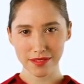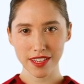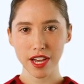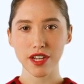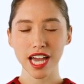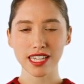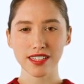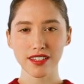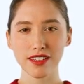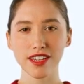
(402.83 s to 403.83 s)
There it is.
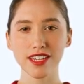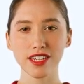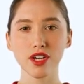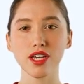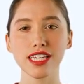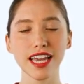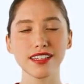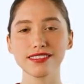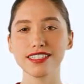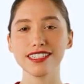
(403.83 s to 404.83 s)
You can now
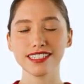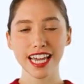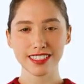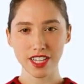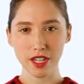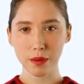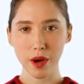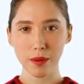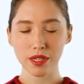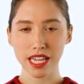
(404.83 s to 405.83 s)
see the text color
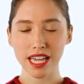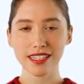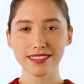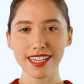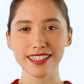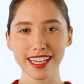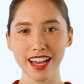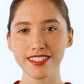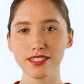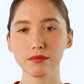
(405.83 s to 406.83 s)
property inside the
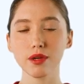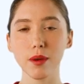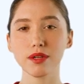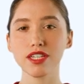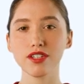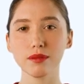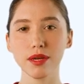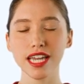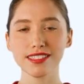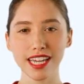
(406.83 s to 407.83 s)
color's property group
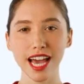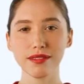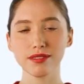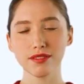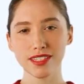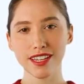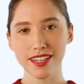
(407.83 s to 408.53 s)
that is collapsible.